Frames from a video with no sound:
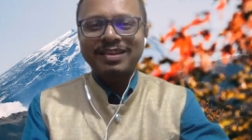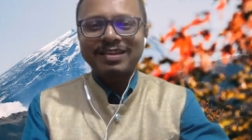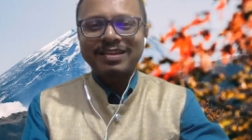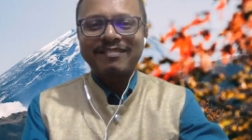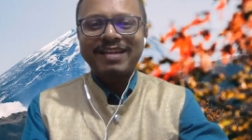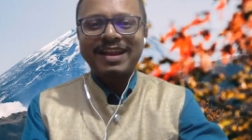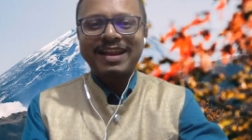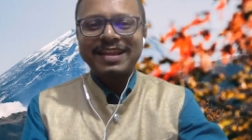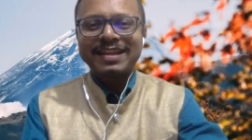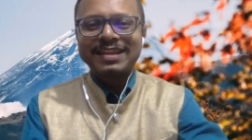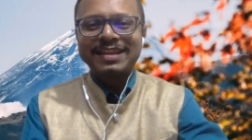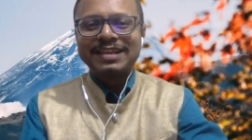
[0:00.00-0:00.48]

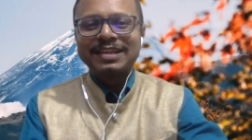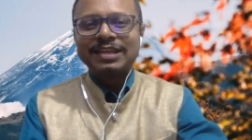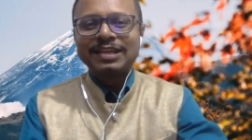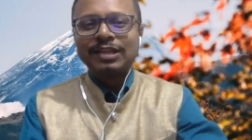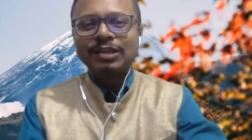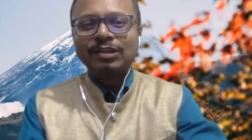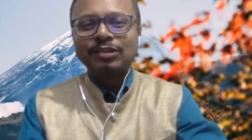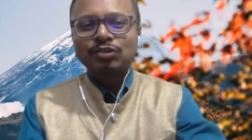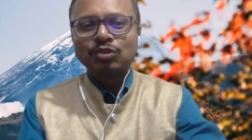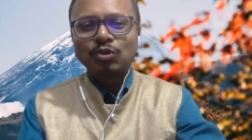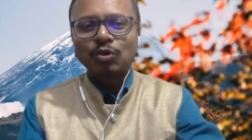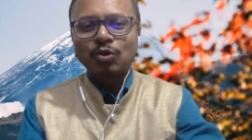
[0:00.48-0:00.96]
right?
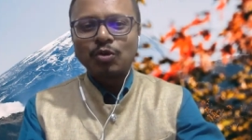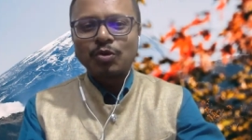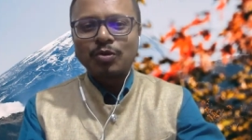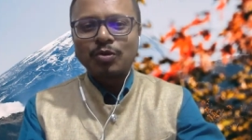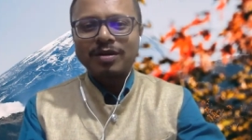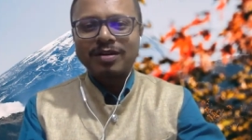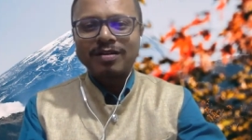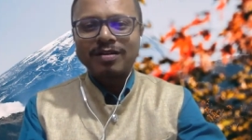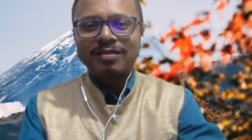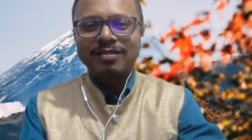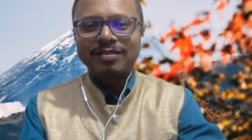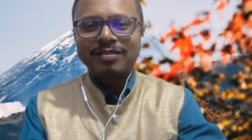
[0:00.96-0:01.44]

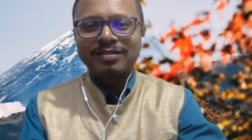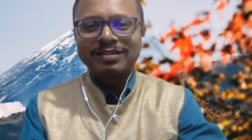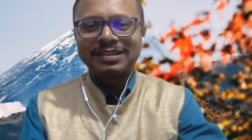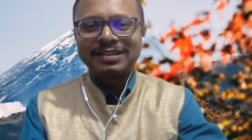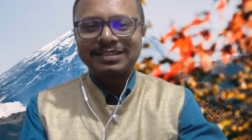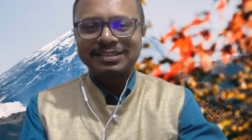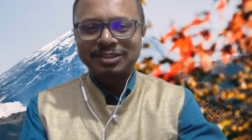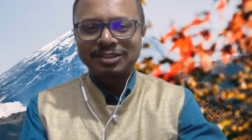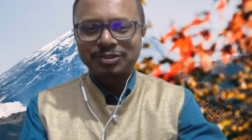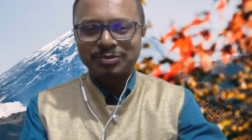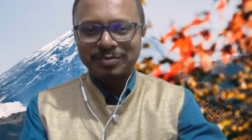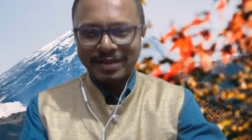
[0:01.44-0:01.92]
So
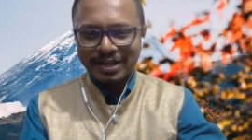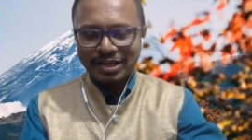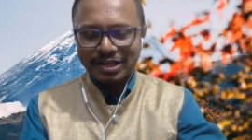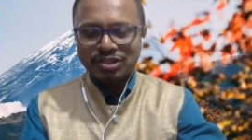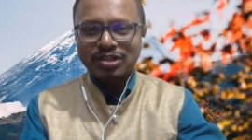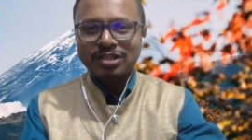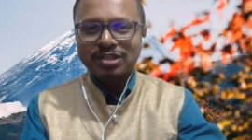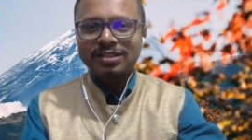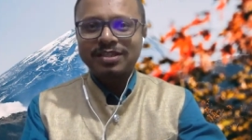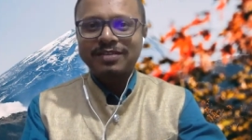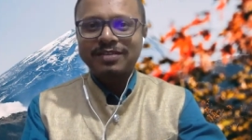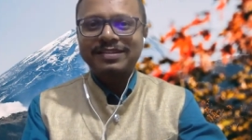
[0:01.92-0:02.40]
this is
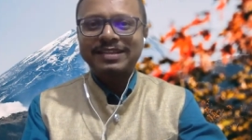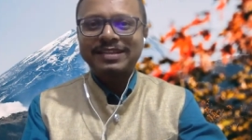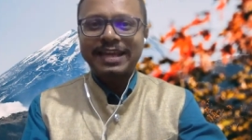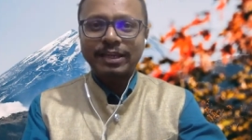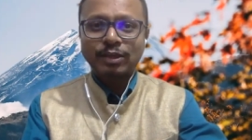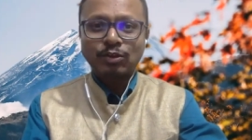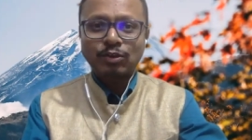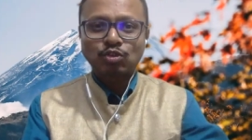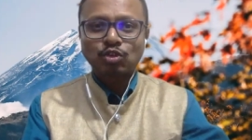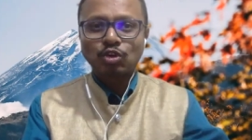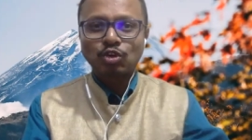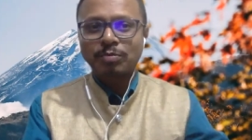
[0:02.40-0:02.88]
Mahesh Kathiravan.
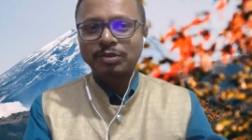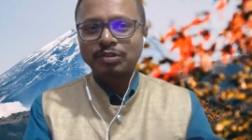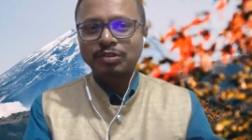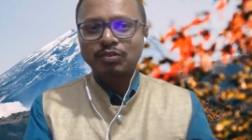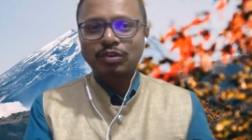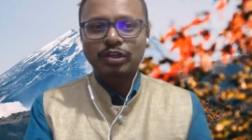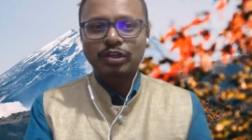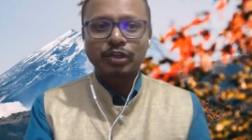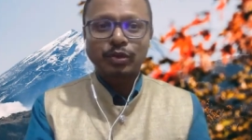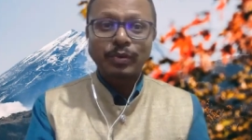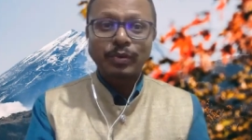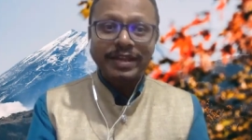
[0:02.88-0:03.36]
Thank you so much
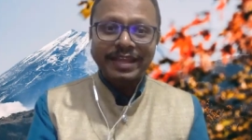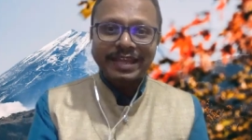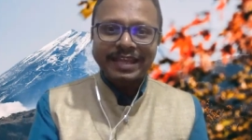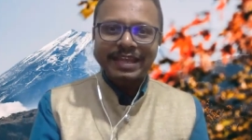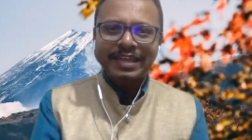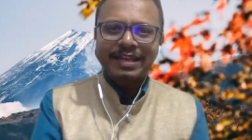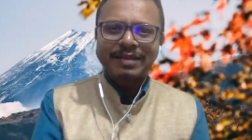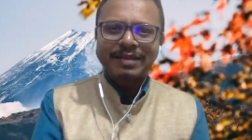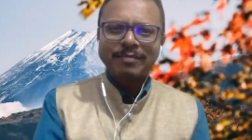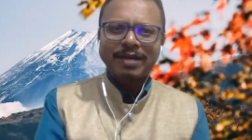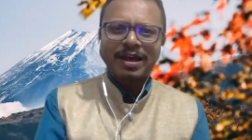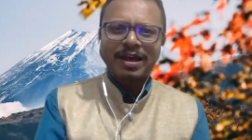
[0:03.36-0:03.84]
for tuning
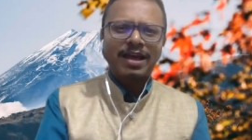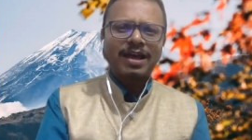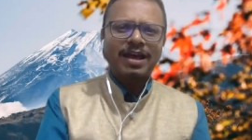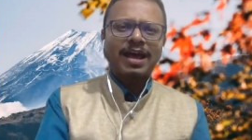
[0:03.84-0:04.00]
in.